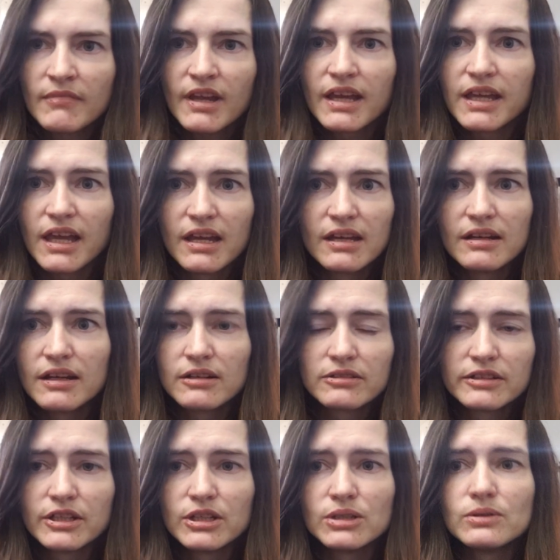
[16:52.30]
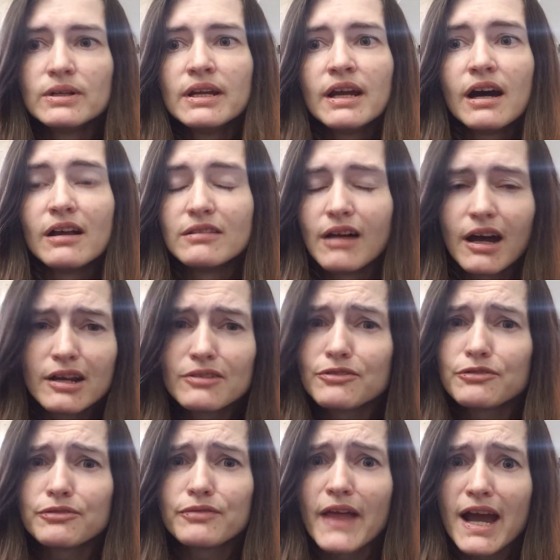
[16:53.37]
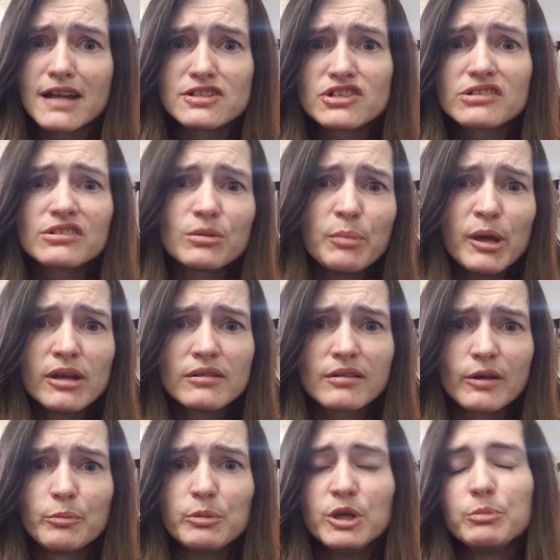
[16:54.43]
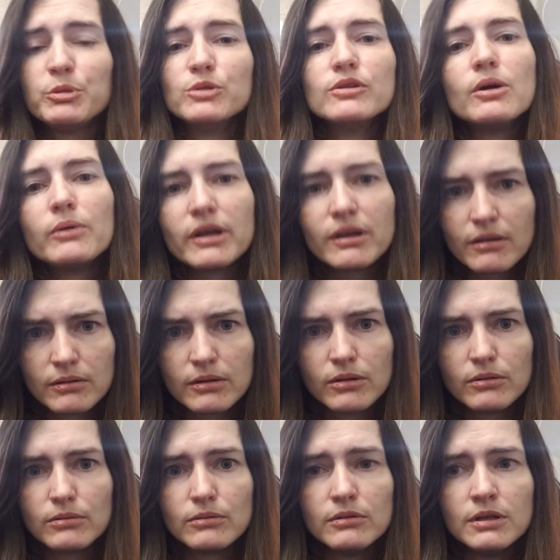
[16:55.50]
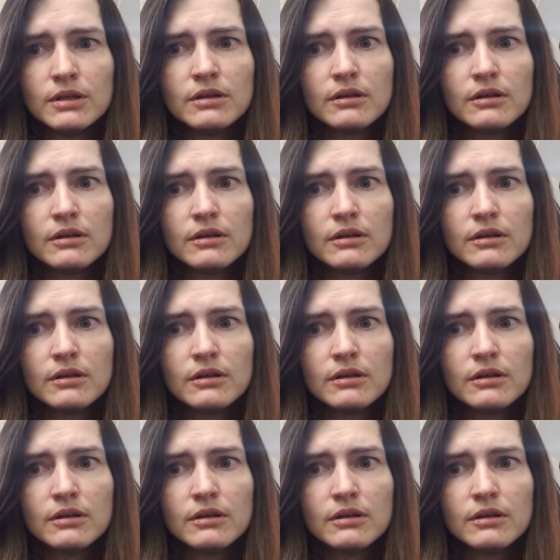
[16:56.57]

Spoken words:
again, I don't know. A lot of that just depends on people knowing their own